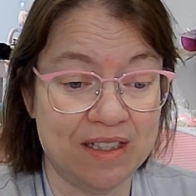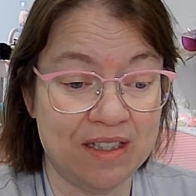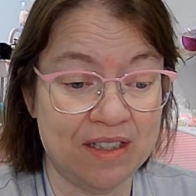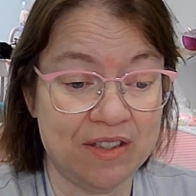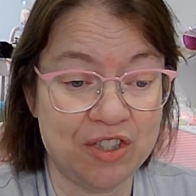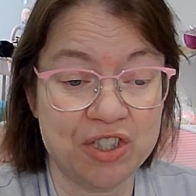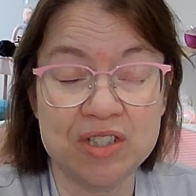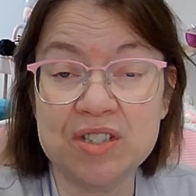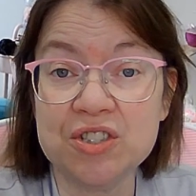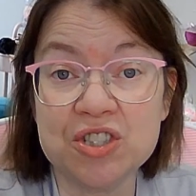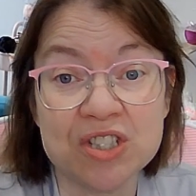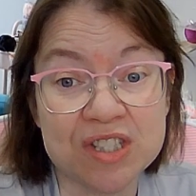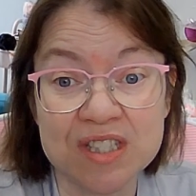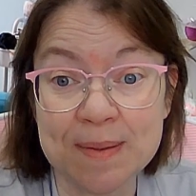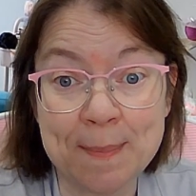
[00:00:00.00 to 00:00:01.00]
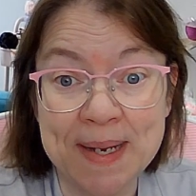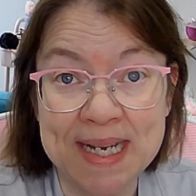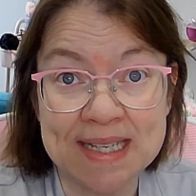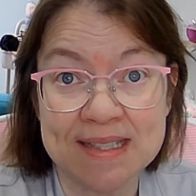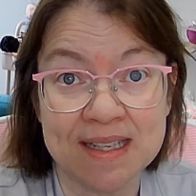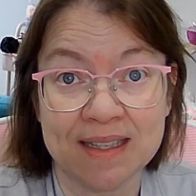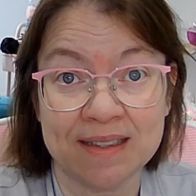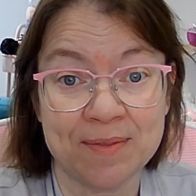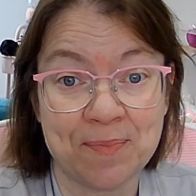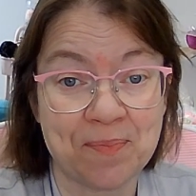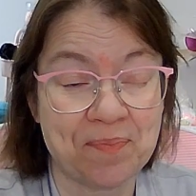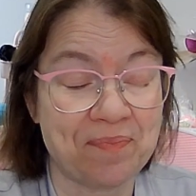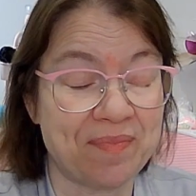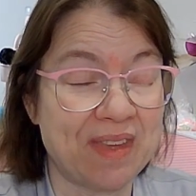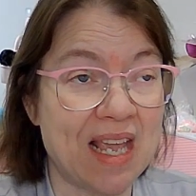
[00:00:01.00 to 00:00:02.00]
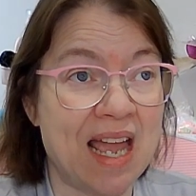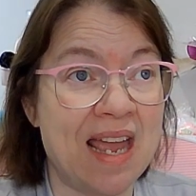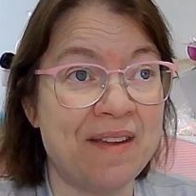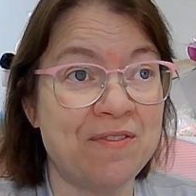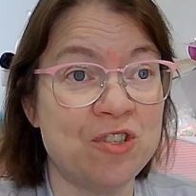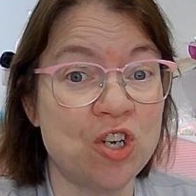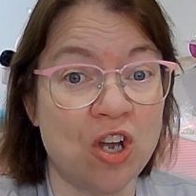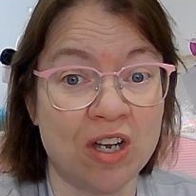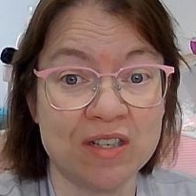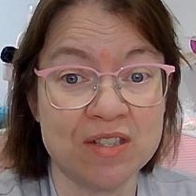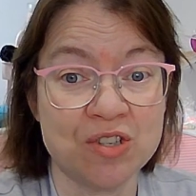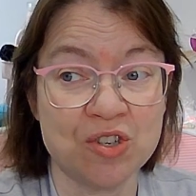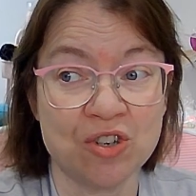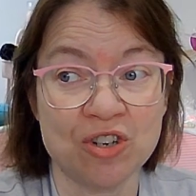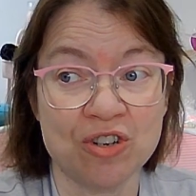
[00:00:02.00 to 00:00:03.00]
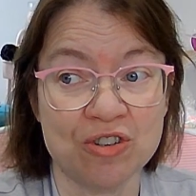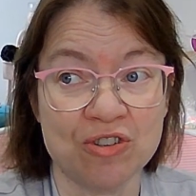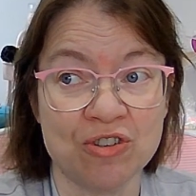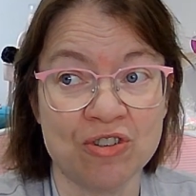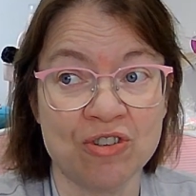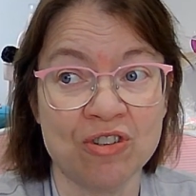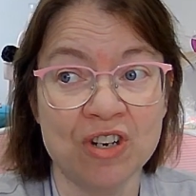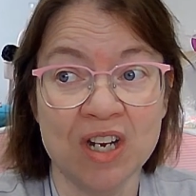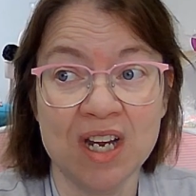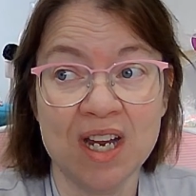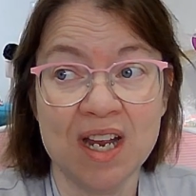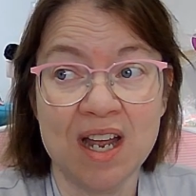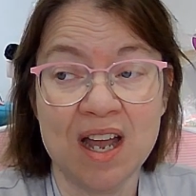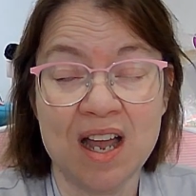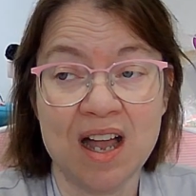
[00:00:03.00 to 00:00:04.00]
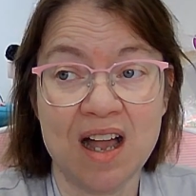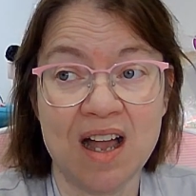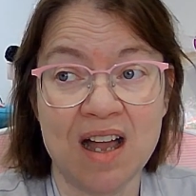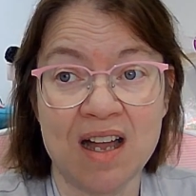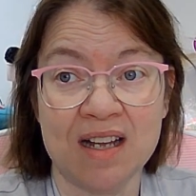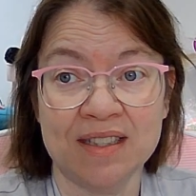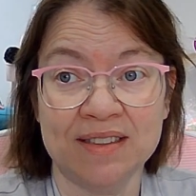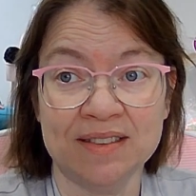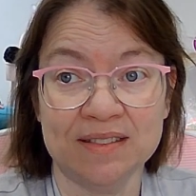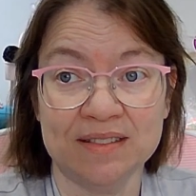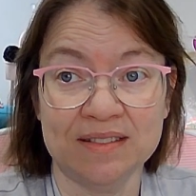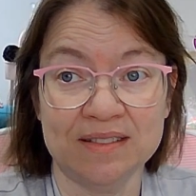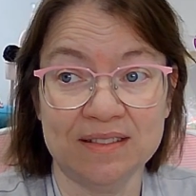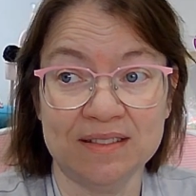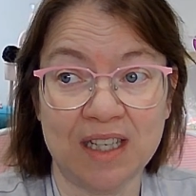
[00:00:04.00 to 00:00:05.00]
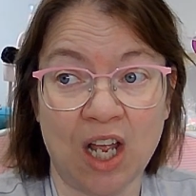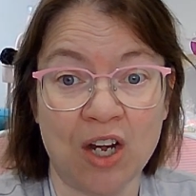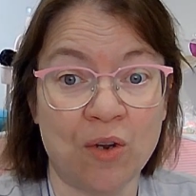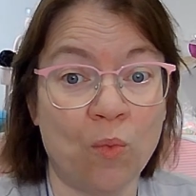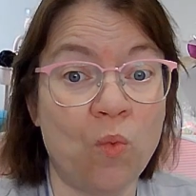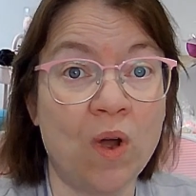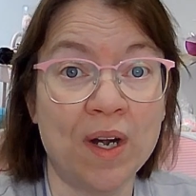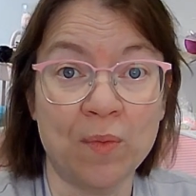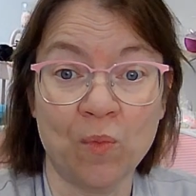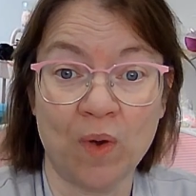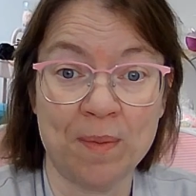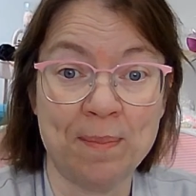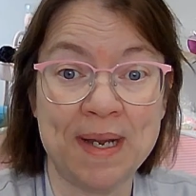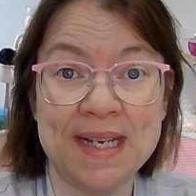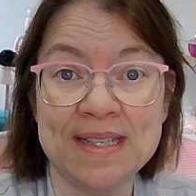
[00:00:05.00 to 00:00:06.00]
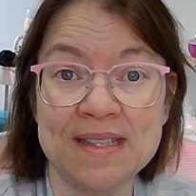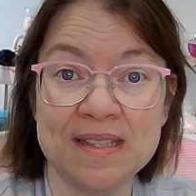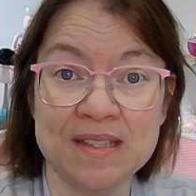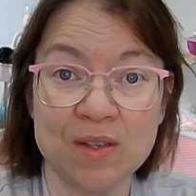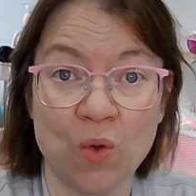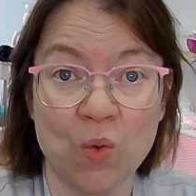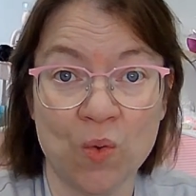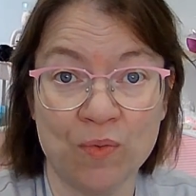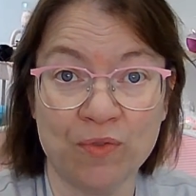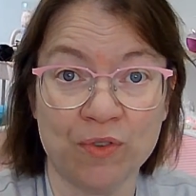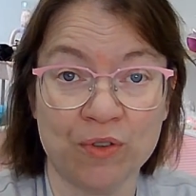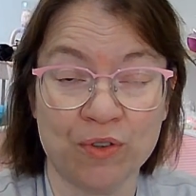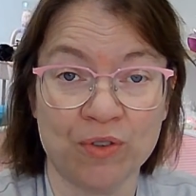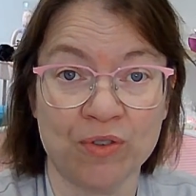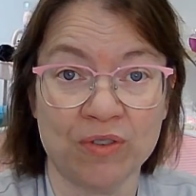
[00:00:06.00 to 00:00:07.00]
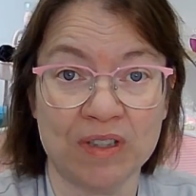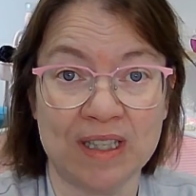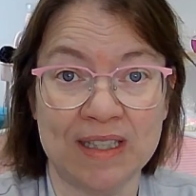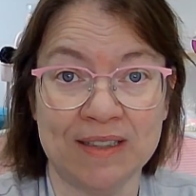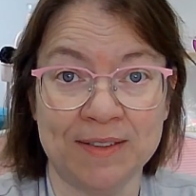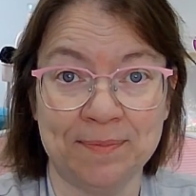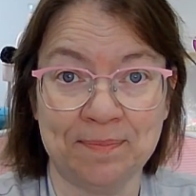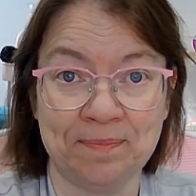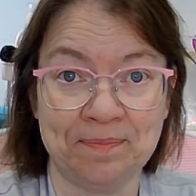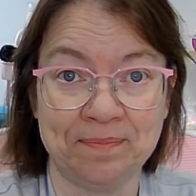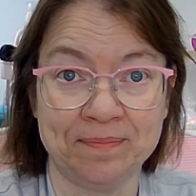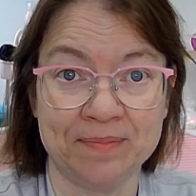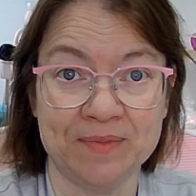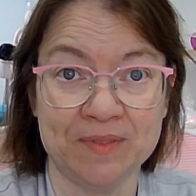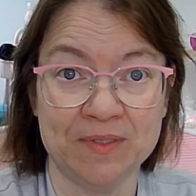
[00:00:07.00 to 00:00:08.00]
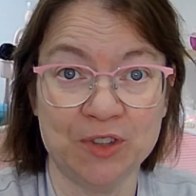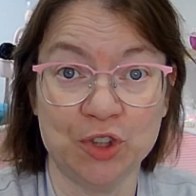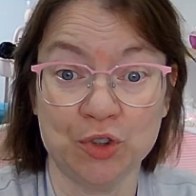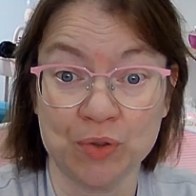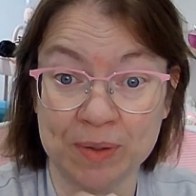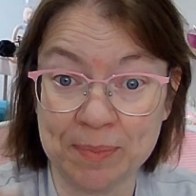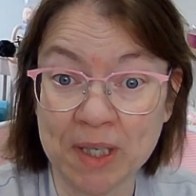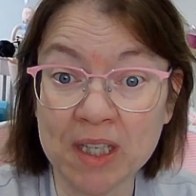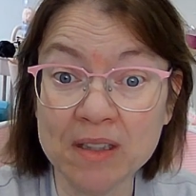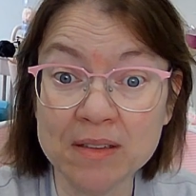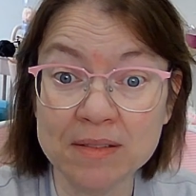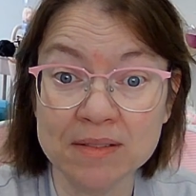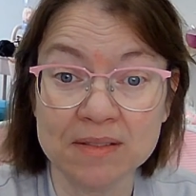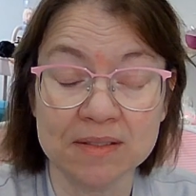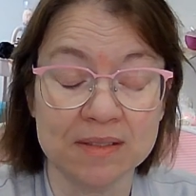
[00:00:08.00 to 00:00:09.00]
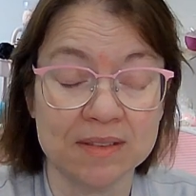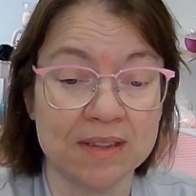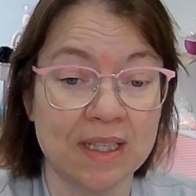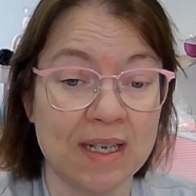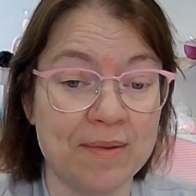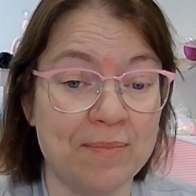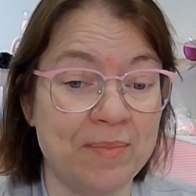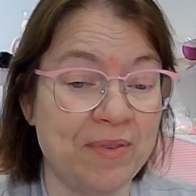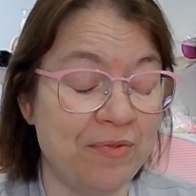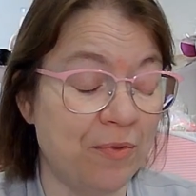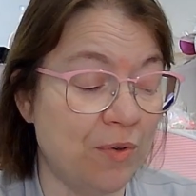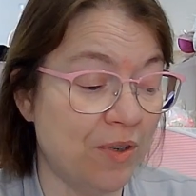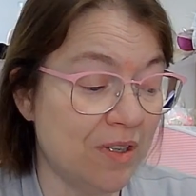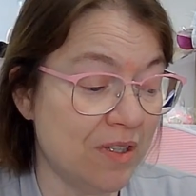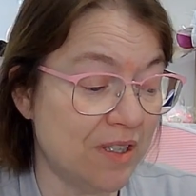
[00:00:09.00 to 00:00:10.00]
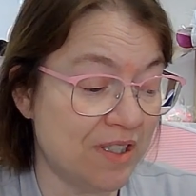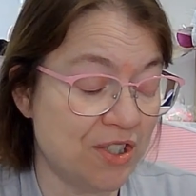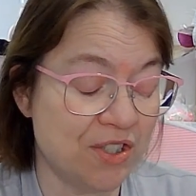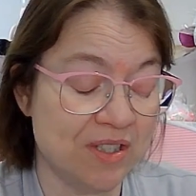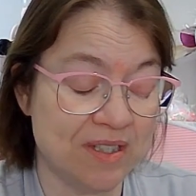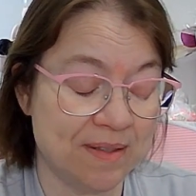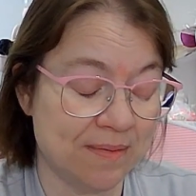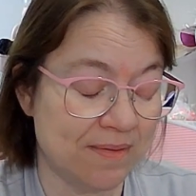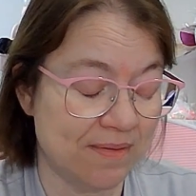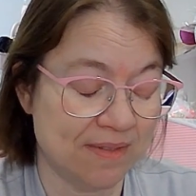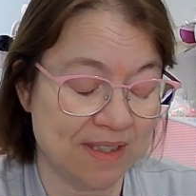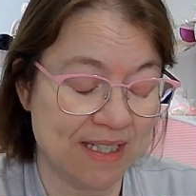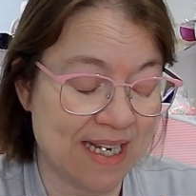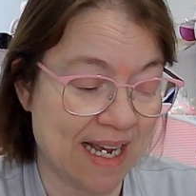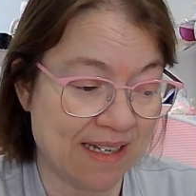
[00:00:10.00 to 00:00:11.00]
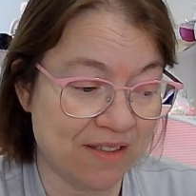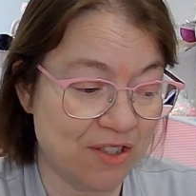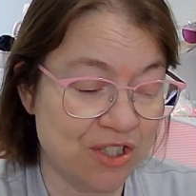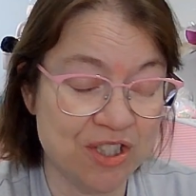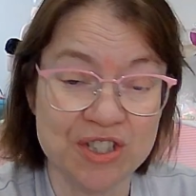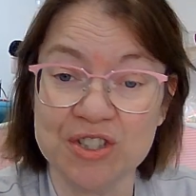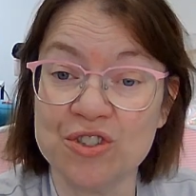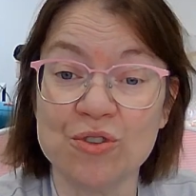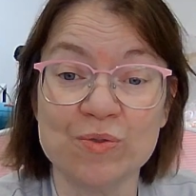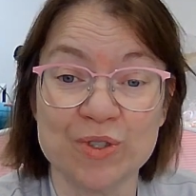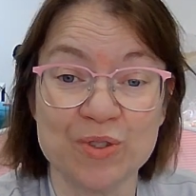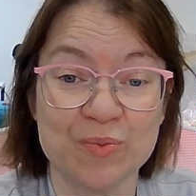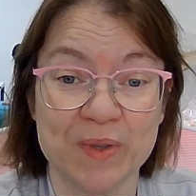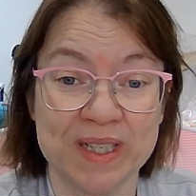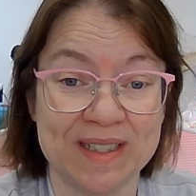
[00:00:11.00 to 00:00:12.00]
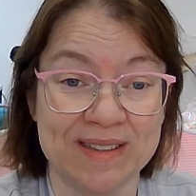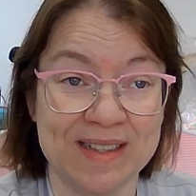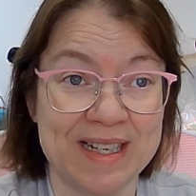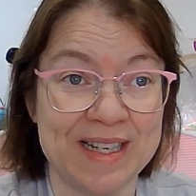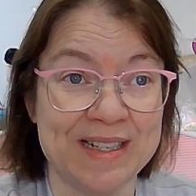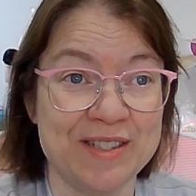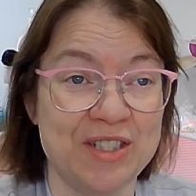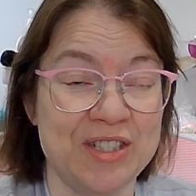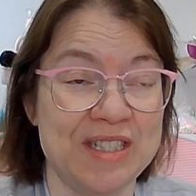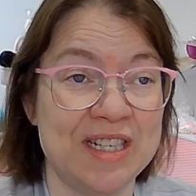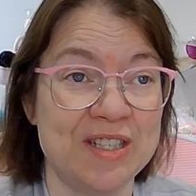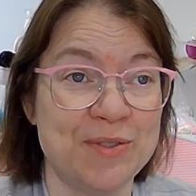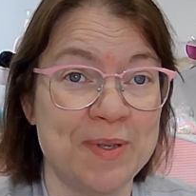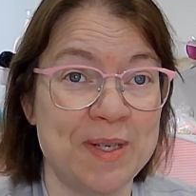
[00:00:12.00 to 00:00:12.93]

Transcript: she's just amazing. I've talked to her on a one-on-one basis over StreamYard before. She's so sweet, and she tells me